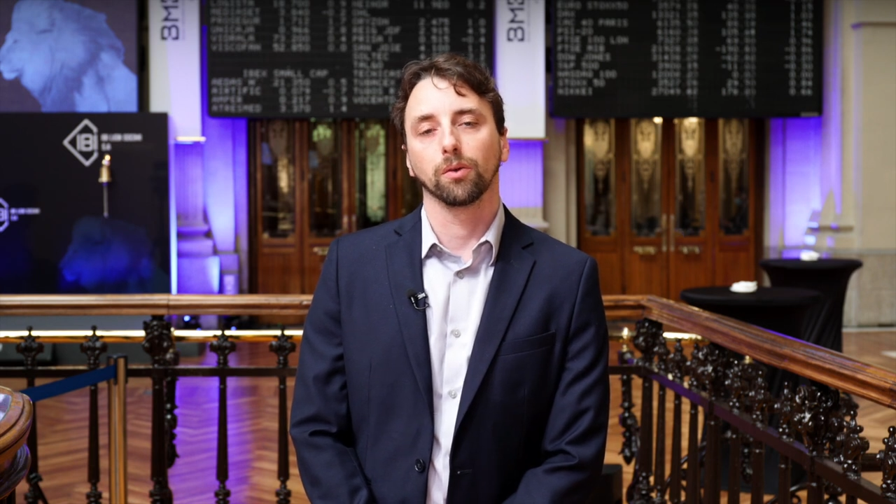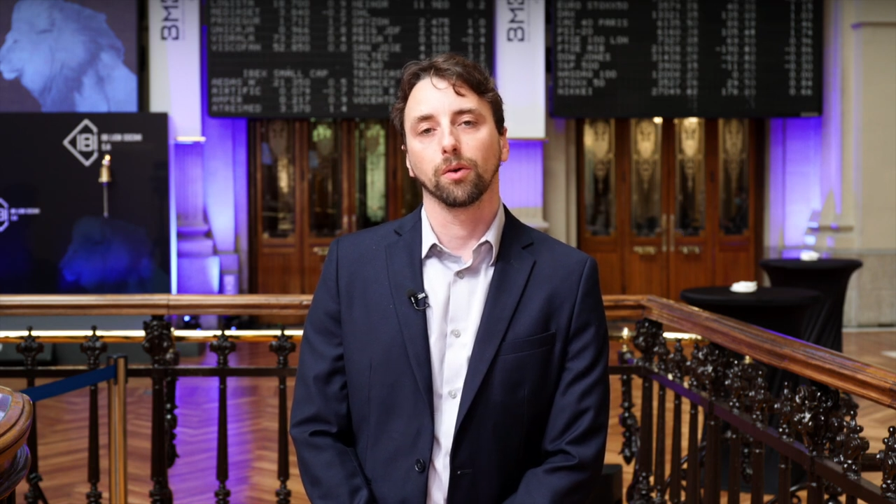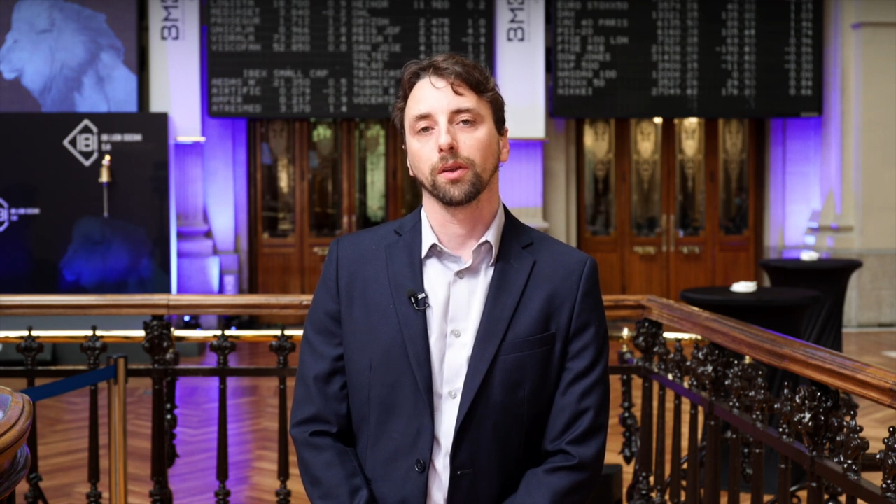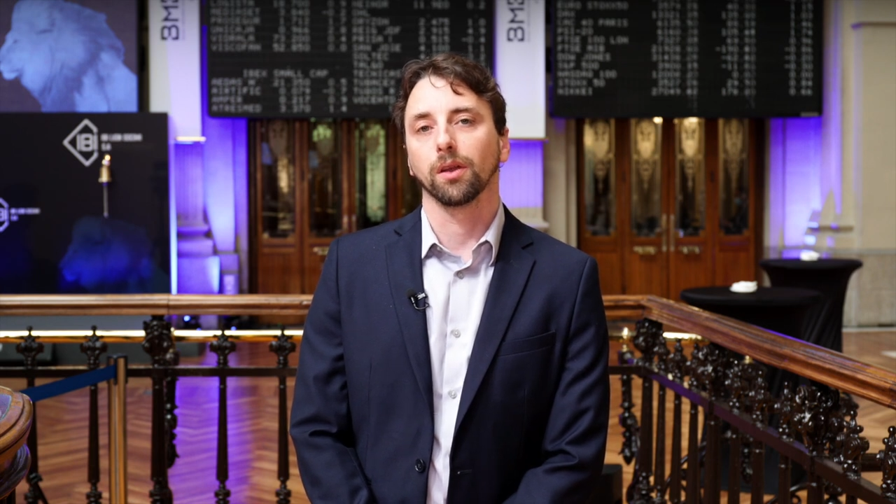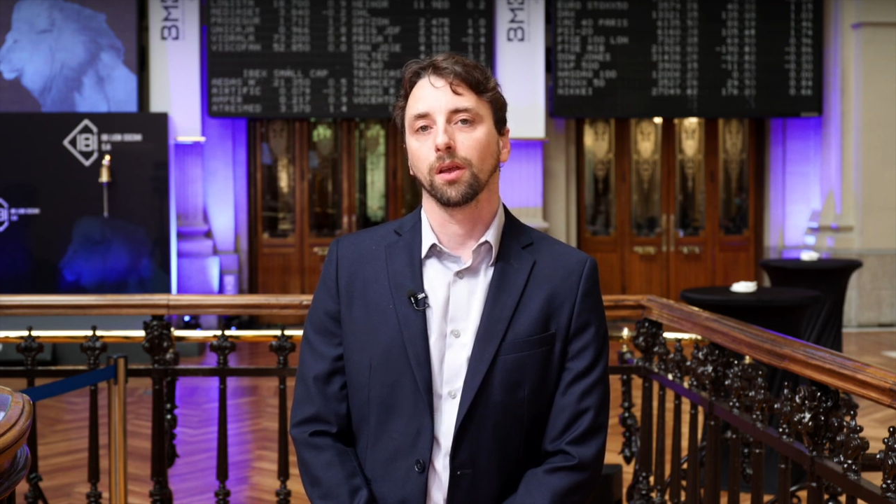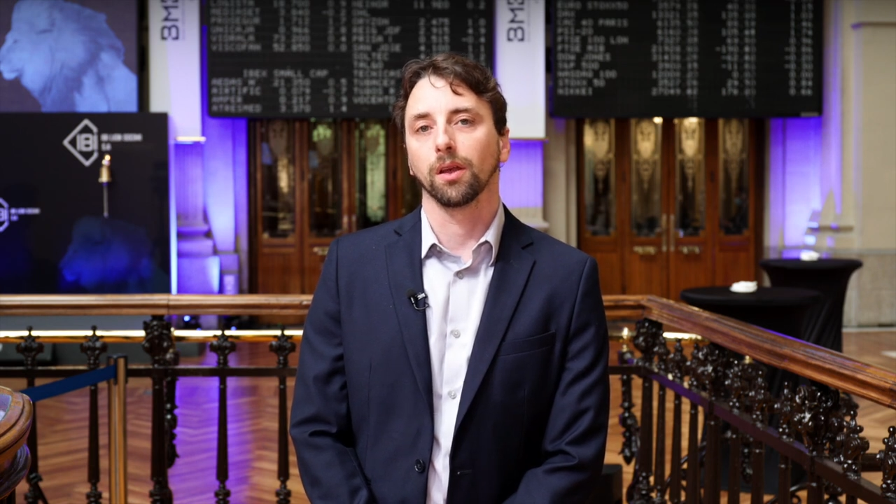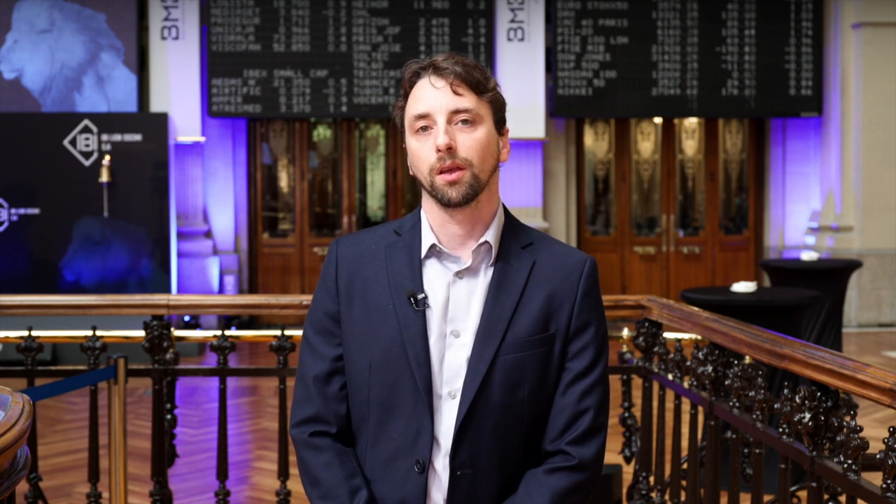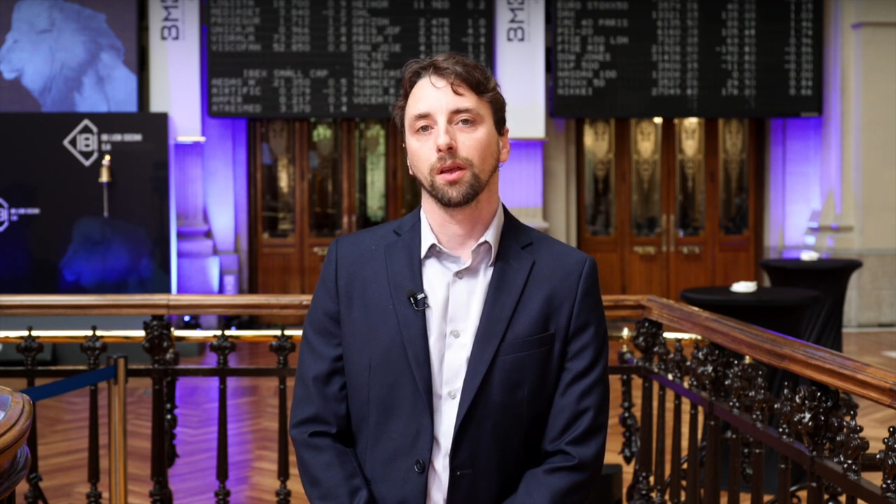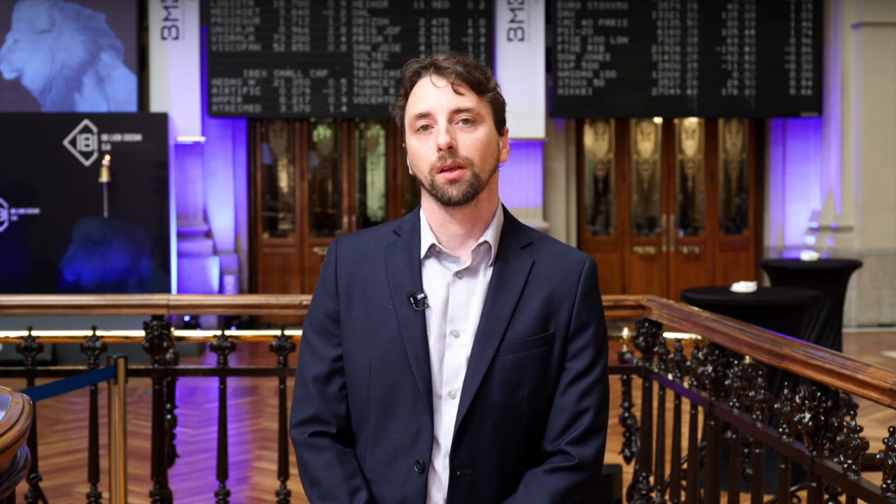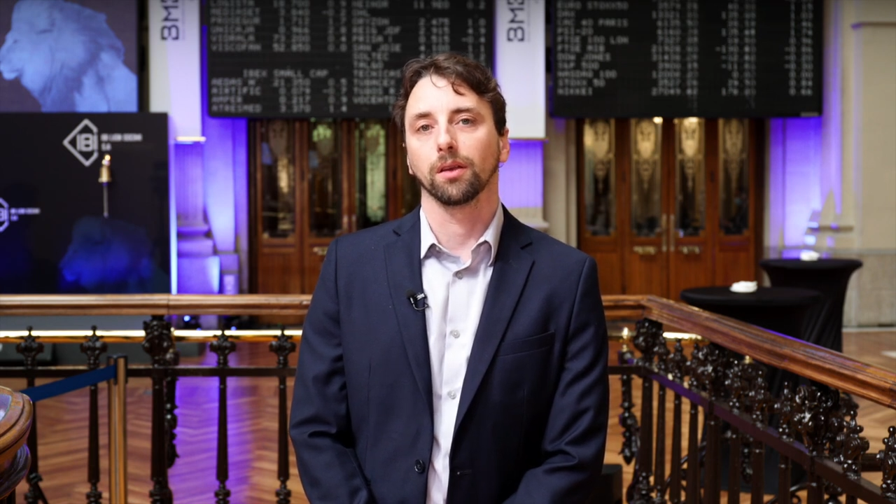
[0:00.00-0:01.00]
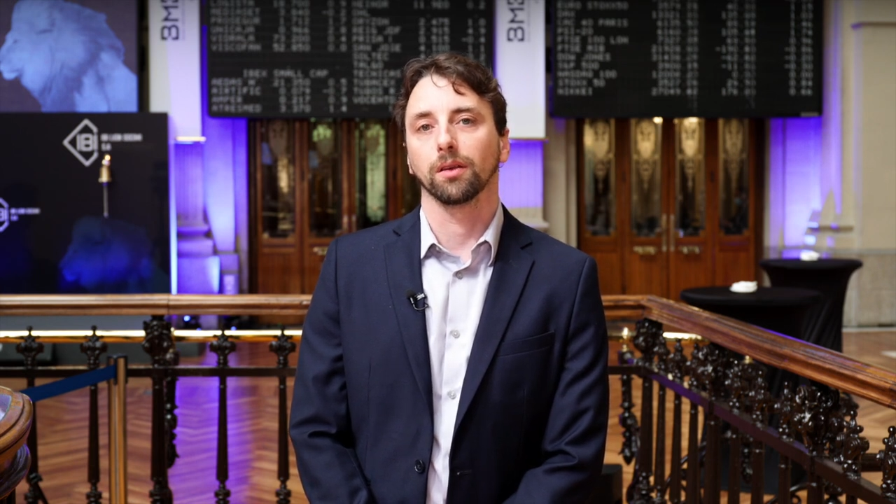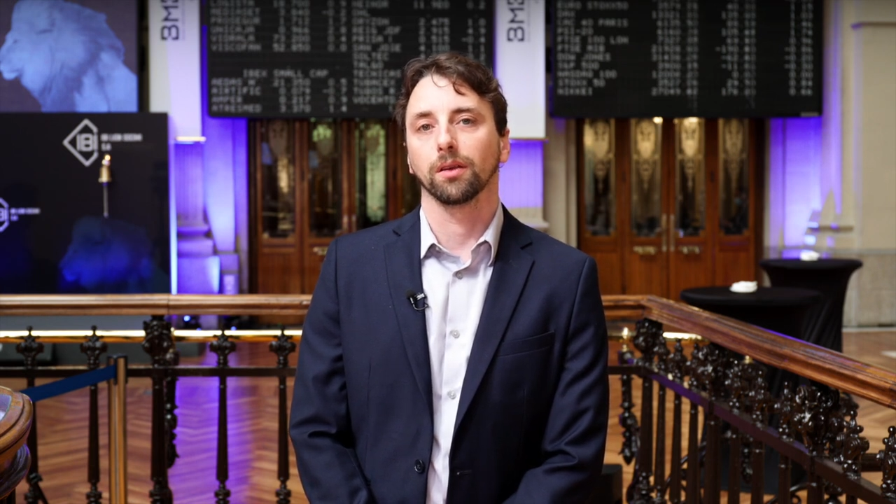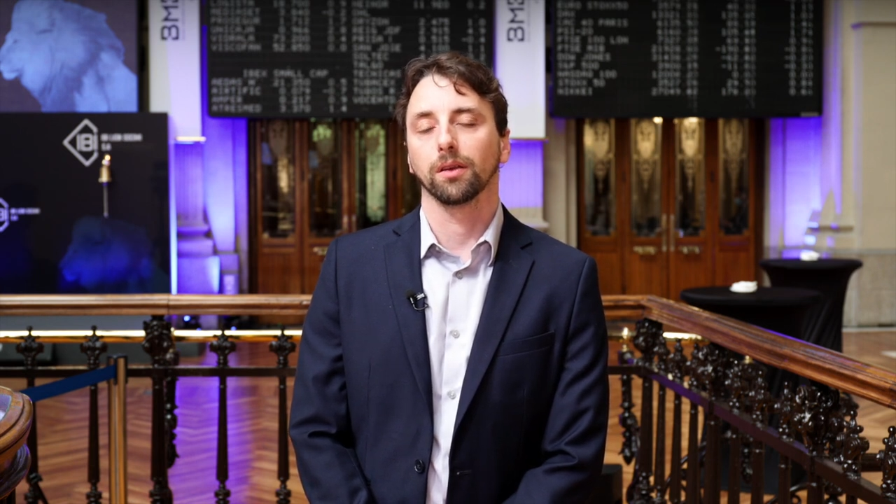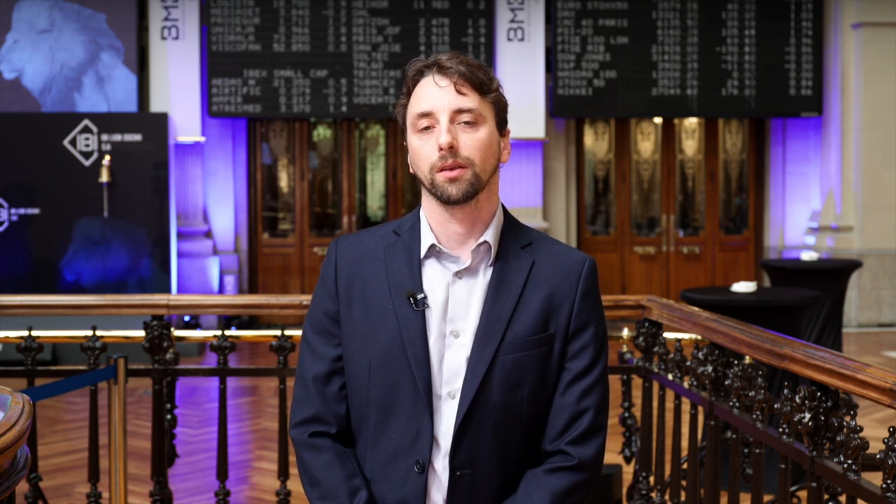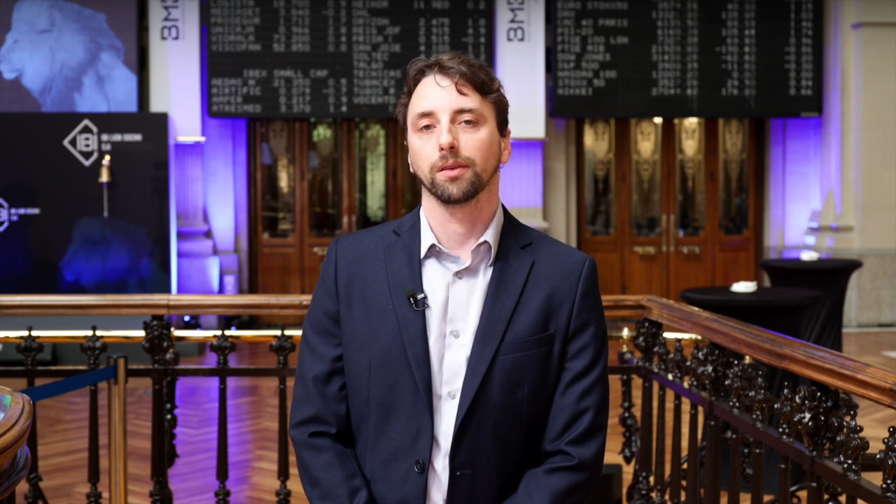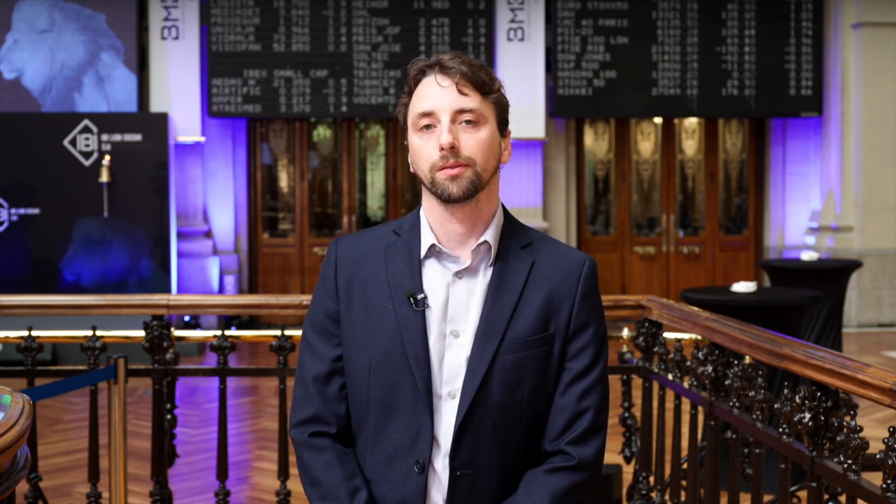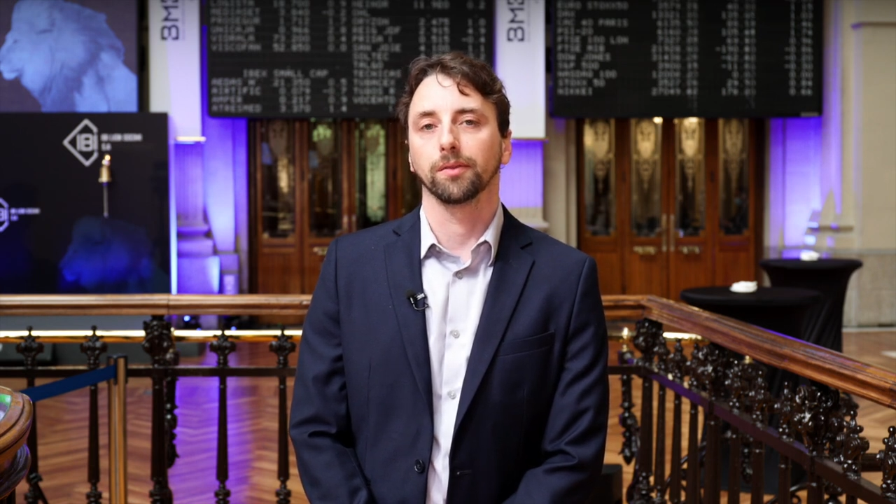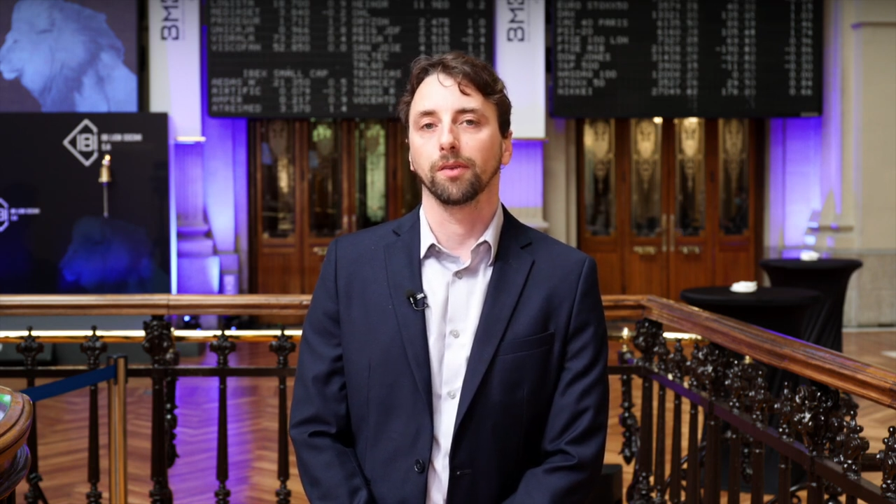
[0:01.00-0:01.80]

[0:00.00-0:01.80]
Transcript: ongoing uh,